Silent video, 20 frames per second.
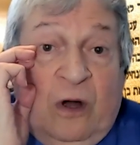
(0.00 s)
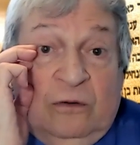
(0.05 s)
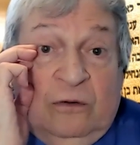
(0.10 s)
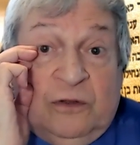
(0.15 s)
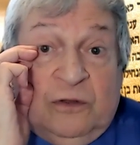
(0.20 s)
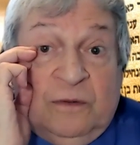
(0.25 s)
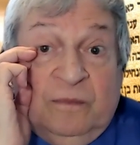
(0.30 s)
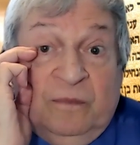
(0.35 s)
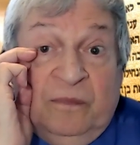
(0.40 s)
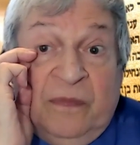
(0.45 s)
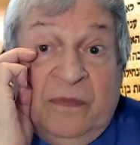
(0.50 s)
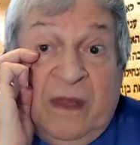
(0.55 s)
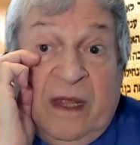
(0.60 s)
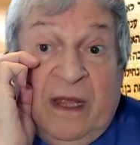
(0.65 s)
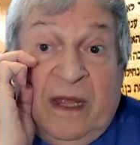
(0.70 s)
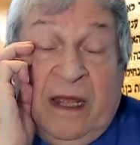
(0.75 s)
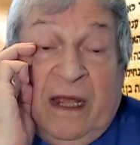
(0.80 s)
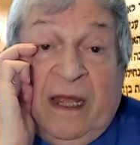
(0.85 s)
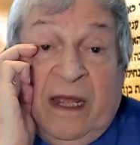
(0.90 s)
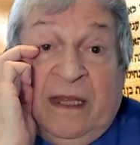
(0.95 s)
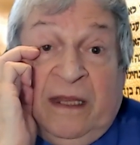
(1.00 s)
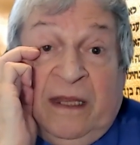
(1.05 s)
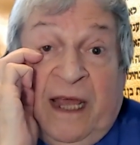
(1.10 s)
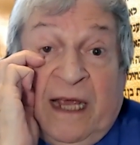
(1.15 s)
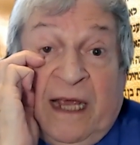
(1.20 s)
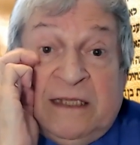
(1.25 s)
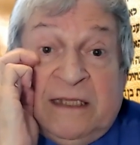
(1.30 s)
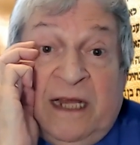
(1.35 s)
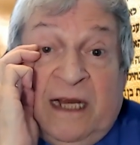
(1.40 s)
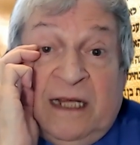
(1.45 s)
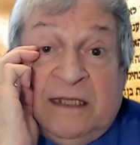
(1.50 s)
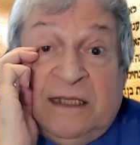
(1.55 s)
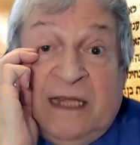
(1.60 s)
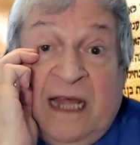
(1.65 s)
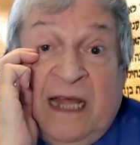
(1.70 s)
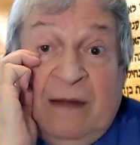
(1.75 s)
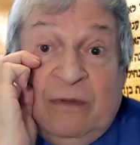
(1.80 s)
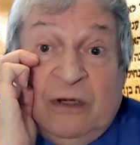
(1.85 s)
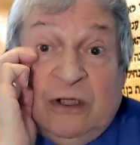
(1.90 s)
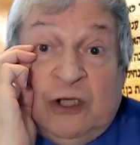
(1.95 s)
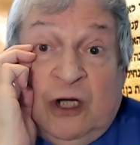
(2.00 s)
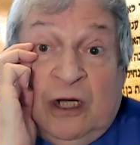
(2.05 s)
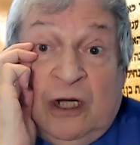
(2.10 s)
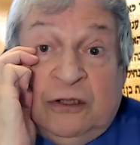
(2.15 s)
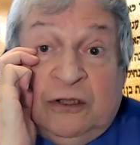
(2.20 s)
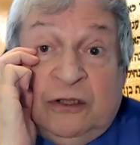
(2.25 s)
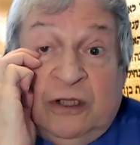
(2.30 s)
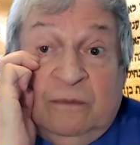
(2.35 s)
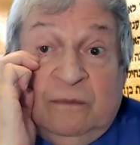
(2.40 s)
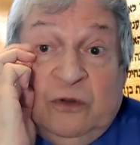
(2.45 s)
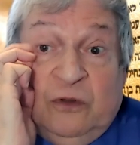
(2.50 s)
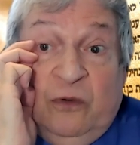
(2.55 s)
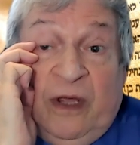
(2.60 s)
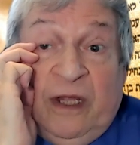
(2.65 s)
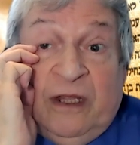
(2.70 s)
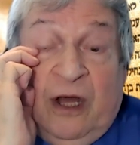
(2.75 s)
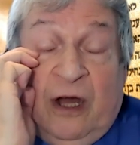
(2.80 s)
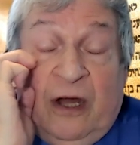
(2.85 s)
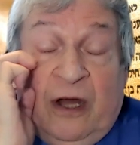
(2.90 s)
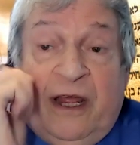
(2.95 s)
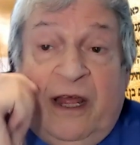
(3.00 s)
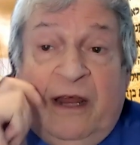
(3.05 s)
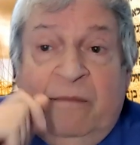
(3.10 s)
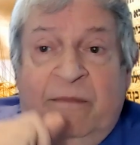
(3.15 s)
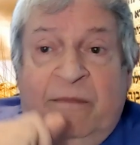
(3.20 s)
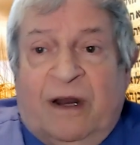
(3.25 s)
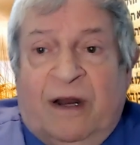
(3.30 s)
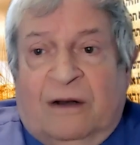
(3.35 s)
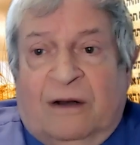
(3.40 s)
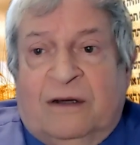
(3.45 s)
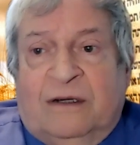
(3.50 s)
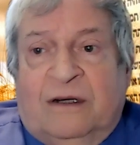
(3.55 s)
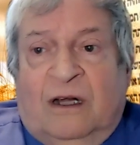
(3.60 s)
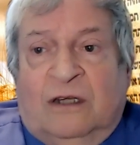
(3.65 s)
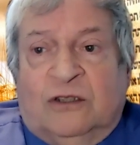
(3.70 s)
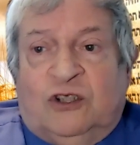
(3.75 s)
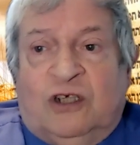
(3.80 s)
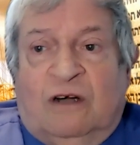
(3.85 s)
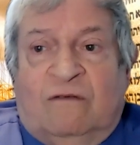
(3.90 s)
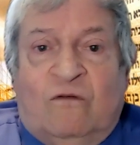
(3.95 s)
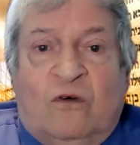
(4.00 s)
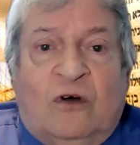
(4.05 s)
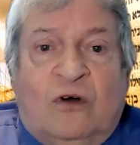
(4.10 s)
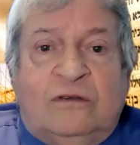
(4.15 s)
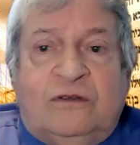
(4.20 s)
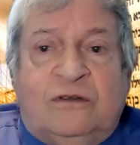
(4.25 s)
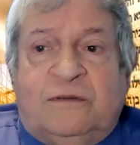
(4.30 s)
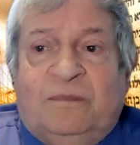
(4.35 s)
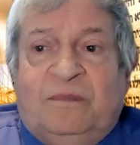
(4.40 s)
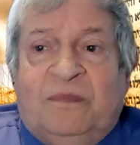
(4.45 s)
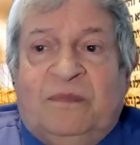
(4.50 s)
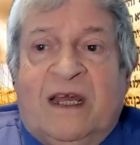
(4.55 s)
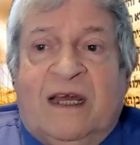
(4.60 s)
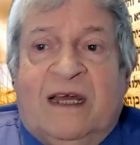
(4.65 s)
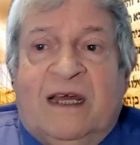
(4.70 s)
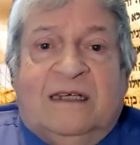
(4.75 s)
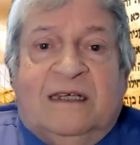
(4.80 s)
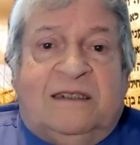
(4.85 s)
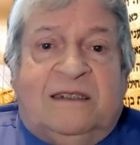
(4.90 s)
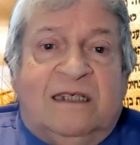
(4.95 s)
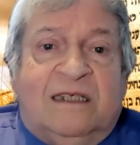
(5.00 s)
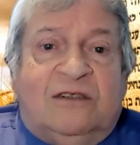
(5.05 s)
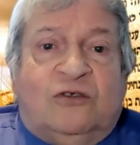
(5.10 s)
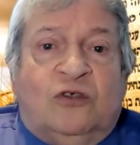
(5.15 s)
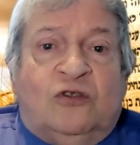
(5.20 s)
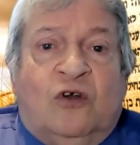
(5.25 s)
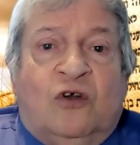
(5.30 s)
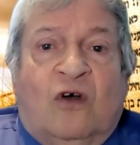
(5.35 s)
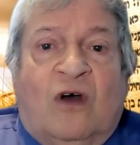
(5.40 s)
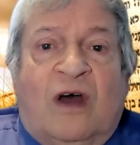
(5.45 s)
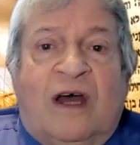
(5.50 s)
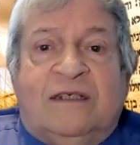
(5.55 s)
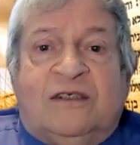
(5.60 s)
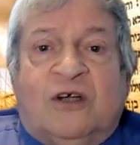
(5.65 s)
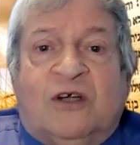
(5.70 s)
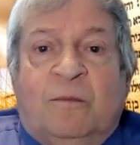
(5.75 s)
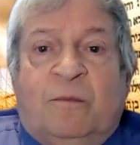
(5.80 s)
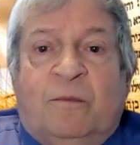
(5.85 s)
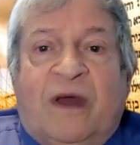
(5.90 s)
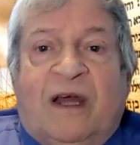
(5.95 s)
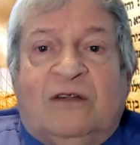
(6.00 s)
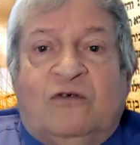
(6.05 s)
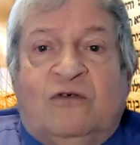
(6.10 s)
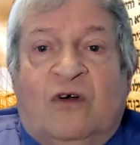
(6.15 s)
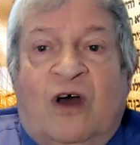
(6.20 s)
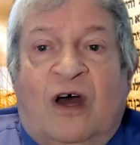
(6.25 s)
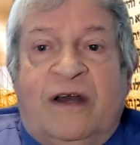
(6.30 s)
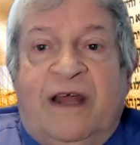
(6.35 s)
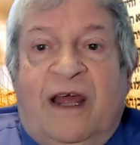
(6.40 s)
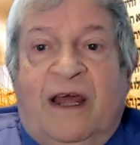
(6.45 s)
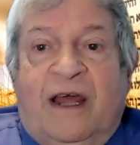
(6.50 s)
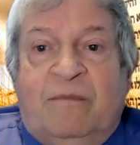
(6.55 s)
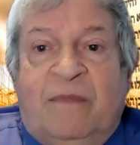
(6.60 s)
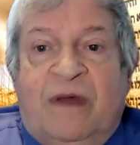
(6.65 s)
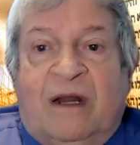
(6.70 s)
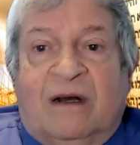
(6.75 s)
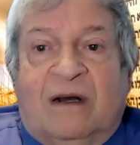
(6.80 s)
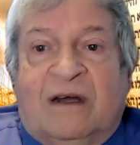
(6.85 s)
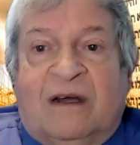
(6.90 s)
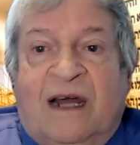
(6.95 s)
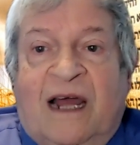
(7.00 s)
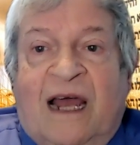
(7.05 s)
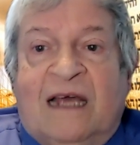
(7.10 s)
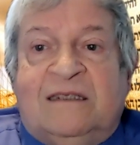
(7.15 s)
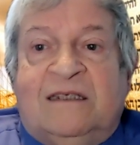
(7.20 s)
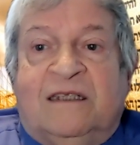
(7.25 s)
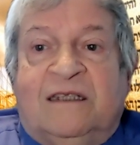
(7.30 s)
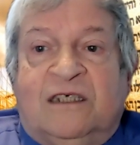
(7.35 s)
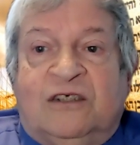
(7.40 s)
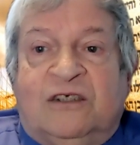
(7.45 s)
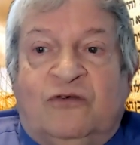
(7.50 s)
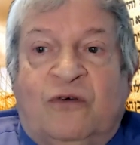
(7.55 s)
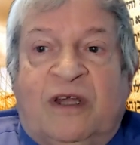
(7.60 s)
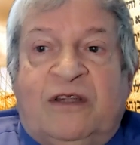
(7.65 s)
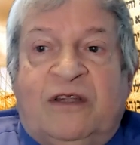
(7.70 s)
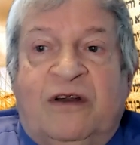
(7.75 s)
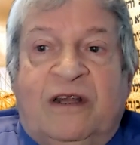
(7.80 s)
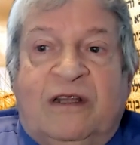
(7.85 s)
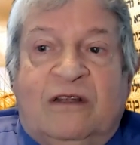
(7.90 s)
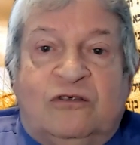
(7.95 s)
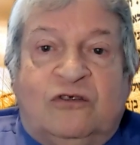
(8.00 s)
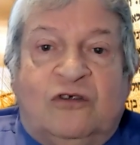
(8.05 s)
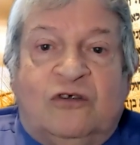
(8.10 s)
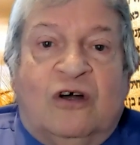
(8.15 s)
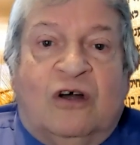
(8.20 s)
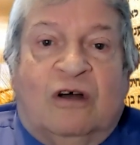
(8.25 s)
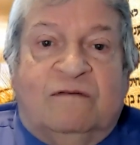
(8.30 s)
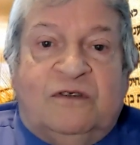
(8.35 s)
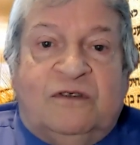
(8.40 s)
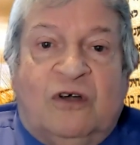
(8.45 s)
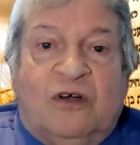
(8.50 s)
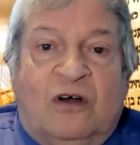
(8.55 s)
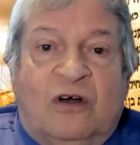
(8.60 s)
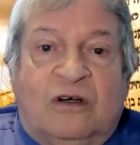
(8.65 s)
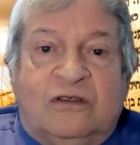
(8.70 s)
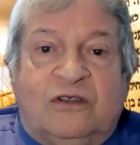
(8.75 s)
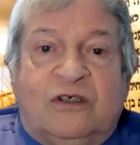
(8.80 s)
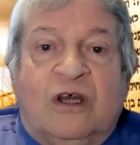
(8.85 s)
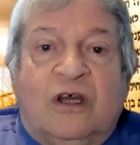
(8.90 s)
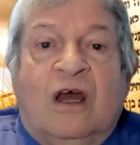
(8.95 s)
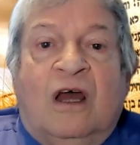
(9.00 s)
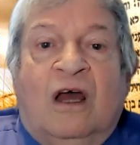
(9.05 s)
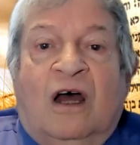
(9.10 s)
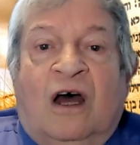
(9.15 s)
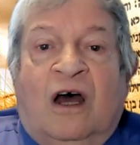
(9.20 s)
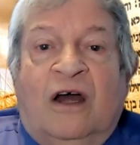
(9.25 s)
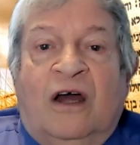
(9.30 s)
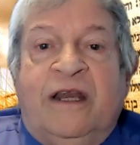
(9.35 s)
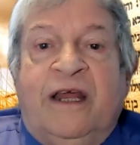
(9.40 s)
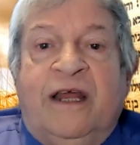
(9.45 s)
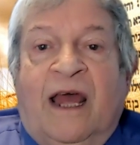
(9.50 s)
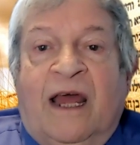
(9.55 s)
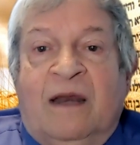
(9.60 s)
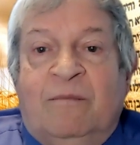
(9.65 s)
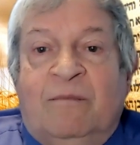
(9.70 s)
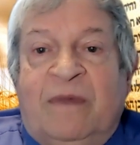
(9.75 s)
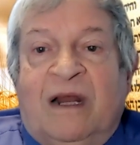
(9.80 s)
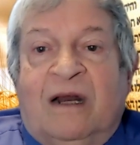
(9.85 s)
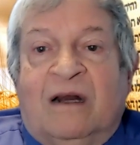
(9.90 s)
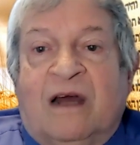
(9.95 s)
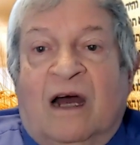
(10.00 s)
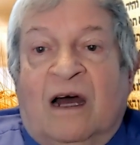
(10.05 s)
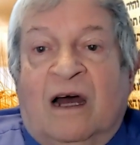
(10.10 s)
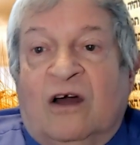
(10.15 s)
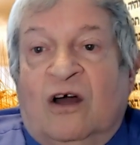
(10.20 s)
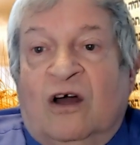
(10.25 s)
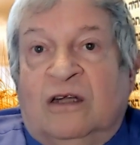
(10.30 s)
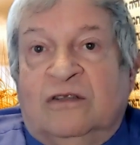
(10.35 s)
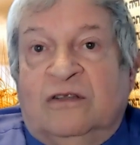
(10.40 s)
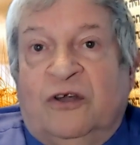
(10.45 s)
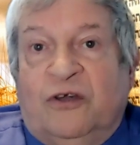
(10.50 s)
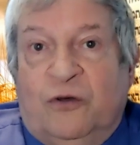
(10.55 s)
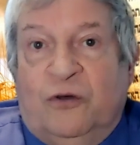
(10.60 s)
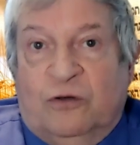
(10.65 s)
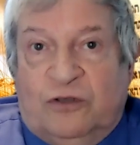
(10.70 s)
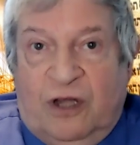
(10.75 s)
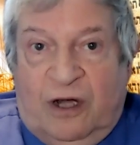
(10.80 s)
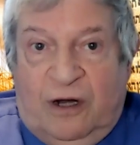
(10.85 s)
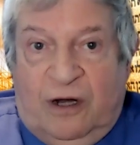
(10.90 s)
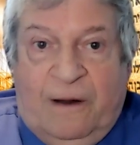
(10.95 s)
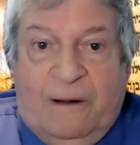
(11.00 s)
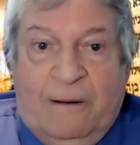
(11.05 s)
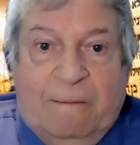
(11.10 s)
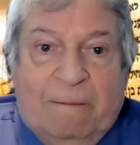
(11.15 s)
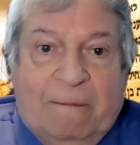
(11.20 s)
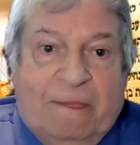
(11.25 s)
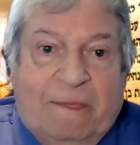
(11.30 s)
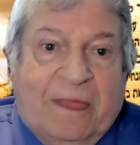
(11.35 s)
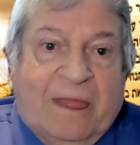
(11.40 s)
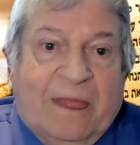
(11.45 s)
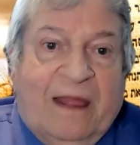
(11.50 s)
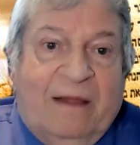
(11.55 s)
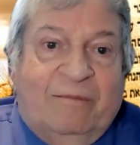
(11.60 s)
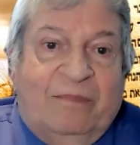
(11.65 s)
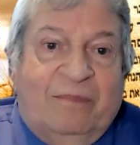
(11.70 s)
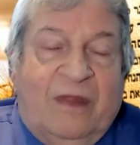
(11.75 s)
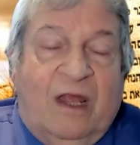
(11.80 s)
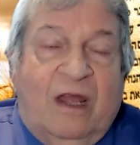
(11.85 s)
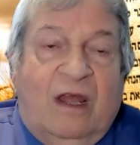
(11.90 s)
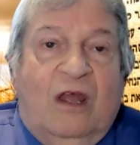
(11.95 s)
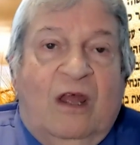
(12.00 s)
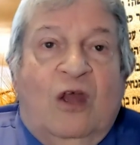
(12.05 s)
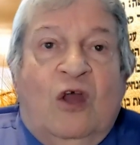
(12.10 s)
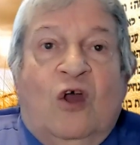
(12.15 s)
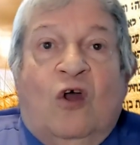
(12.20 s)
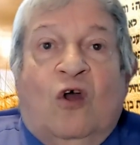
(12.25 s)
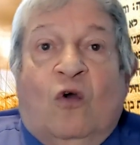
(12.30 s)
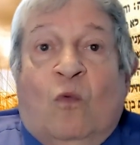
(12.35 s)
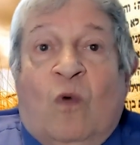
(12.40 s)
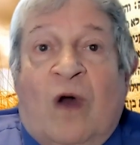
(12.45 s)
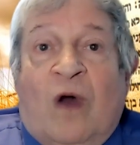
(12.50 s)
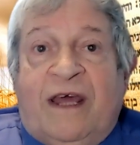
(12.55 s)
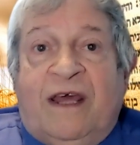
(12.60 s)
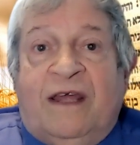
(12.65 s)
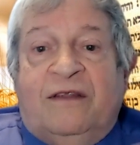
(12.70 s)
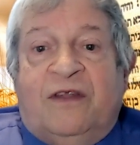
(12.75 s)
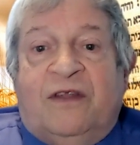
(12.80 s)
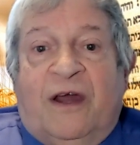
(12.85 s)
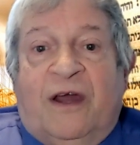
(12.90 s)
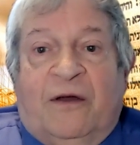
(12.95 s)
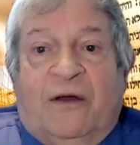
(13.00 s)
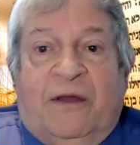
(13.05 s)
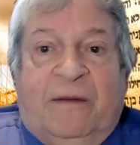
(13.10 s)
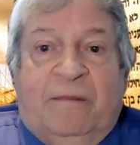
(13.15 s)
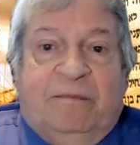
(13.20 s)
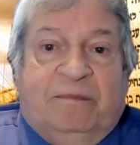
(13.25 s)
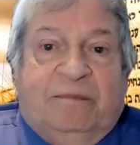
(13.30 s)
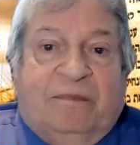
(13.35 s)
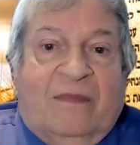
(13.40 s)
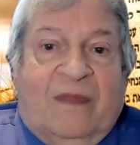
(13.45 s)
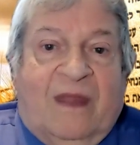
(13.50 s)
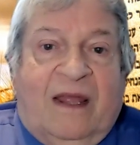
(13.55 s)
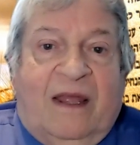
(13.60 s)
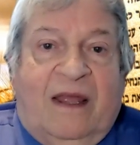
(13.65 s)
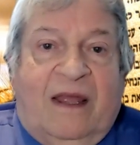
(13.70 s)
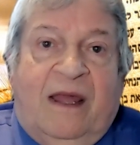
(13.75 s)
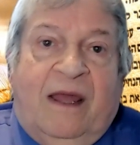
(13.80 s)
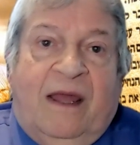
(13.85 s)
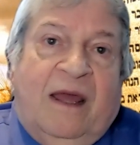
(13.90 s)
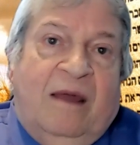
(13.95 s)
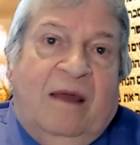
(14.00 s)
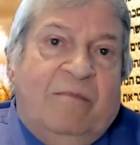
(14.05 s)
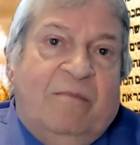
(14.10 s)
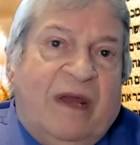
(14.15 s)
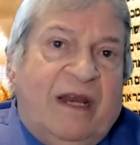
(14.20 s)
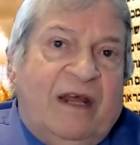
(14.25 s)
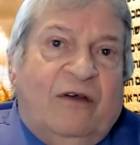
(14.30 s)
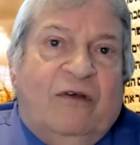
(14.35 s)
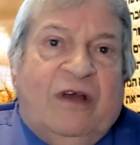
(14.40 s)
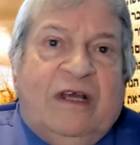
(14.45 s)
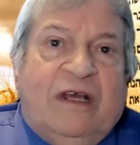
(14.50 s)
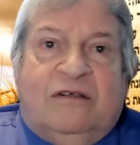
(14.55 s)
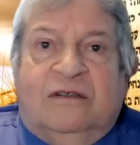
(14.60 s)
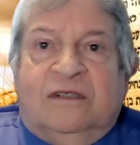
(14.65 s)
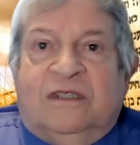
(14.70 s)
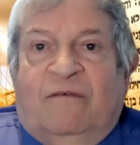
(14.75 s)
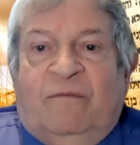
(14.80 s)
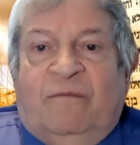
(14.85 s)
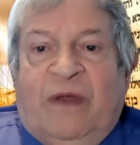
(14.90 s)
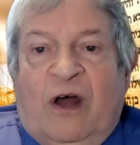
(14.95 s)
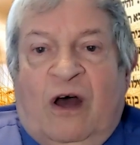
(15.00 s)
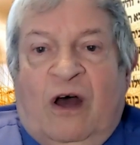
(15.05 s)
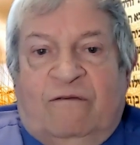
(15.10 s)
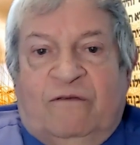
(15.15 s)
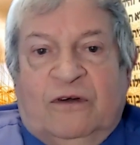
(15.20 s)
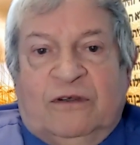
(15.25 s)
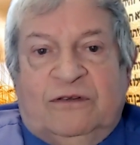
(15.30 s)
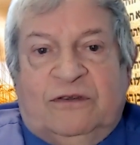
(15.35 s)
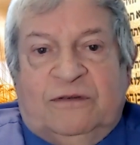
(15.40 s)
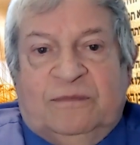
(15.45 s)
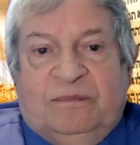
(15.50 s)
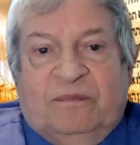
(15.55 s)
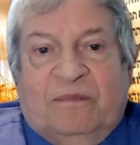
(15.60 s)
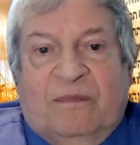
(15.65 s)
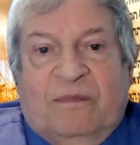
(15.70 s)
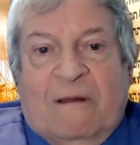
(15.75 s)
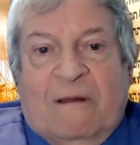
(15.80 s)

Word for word: Quote, there is an established custom to eat honey and milk on Shavuot since the Torah is compared to honey and milk, as it is written in the Song of Songs, honey and milk are under your tongue. Why eat dairy? Many reasons have been offered.